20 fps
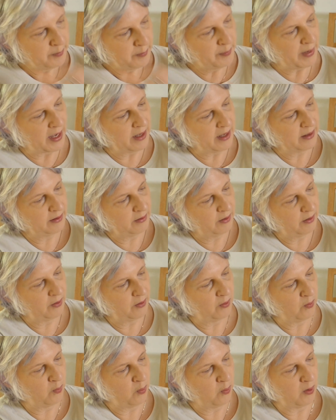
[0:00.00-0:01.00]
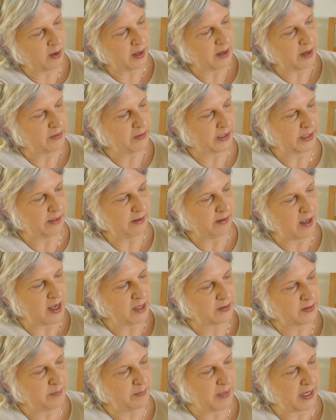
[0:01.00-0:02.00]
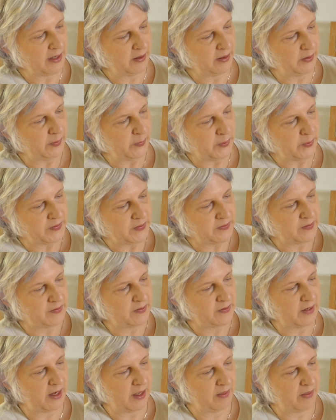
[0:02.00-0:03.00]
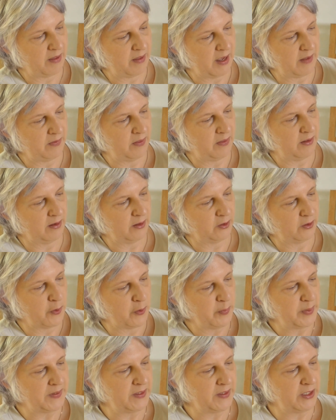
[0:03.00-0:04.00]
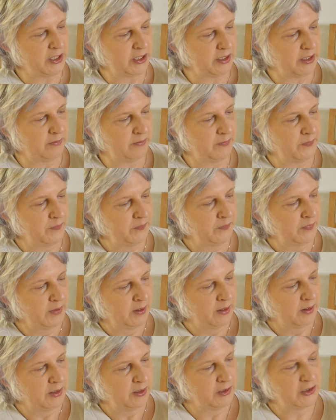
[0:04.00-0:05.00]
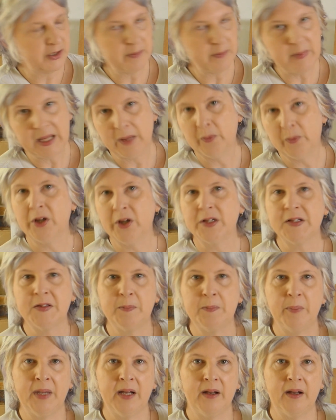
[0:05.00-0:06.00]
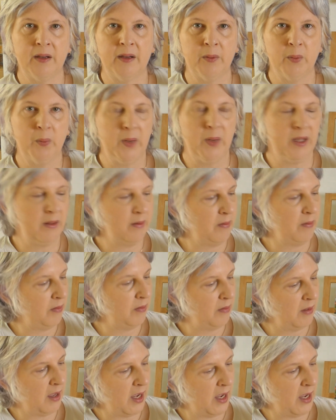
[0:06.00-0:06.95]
but what I really liked about it was that the composition to me works better with